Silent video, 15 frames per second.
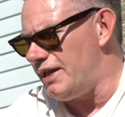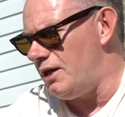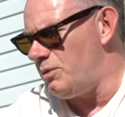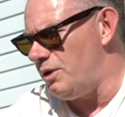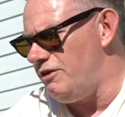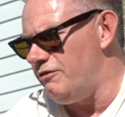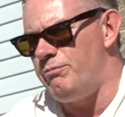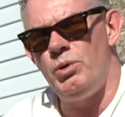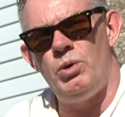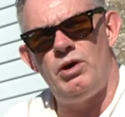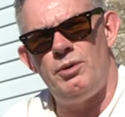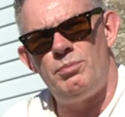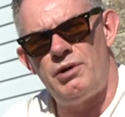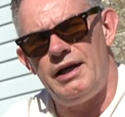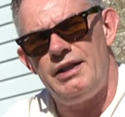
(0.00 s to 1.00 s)
there where you've
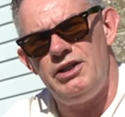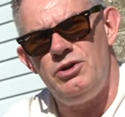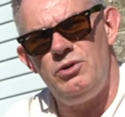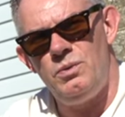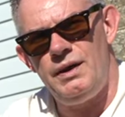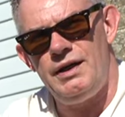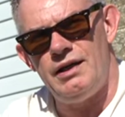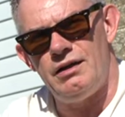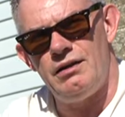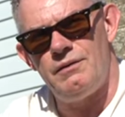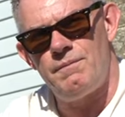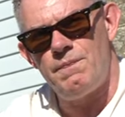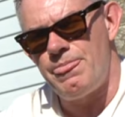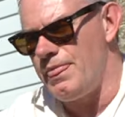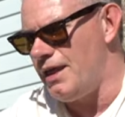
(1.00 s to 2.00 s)
bought a brand new wheel
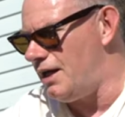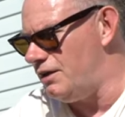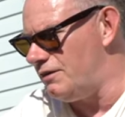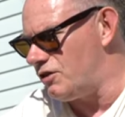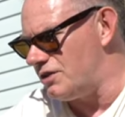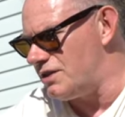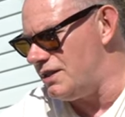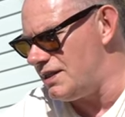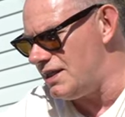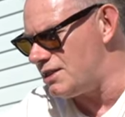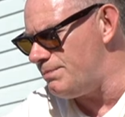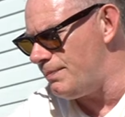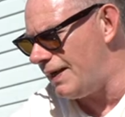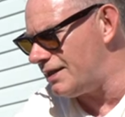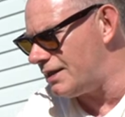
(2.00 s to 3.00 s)
and you've got to
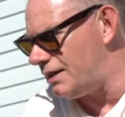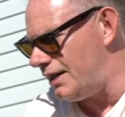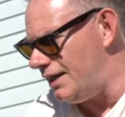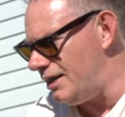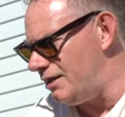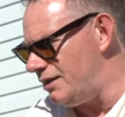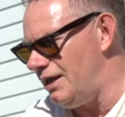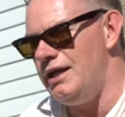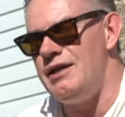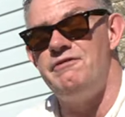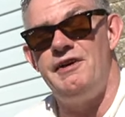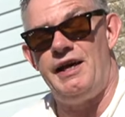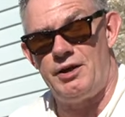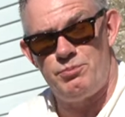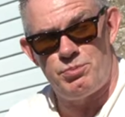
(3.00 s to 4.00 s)
dismantle it, in
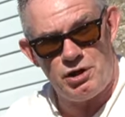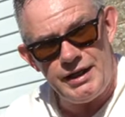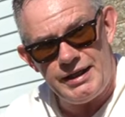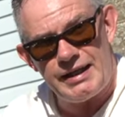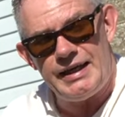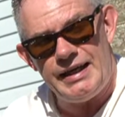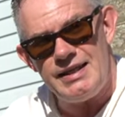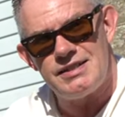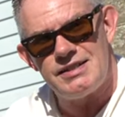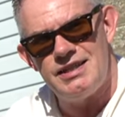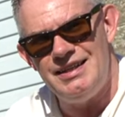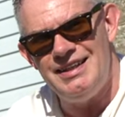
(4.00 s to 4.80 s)
effect break it